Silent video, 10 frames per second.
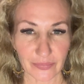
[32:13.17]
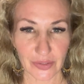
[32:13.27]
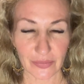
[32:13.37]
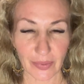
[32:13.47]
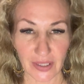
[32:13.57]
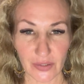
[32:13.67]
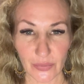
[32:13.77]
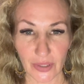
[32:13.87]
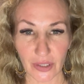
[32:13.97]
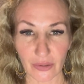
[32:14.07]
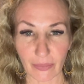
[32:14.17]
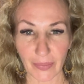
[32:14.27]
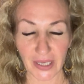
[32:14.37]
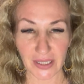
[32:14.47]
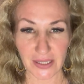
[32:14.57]
Depends where you're
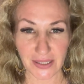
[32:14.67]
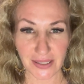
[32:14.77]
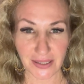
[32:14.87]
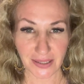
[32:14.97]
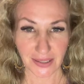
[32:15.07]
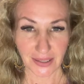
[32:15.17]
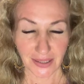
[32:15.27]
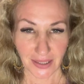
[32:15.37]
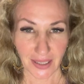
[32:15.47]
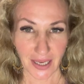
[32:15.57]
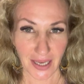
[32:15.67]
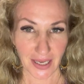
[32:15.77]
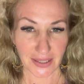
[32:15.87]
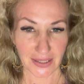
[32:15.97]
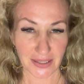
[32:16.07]
based.
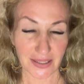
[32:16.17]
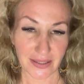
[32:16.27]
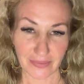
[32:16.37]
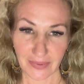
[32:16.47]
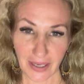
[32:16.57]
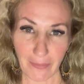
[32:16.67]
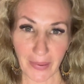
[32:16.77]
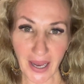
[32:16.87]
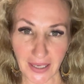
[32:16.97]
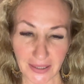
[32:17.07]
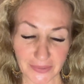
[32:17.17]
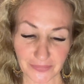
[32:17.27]
And come back.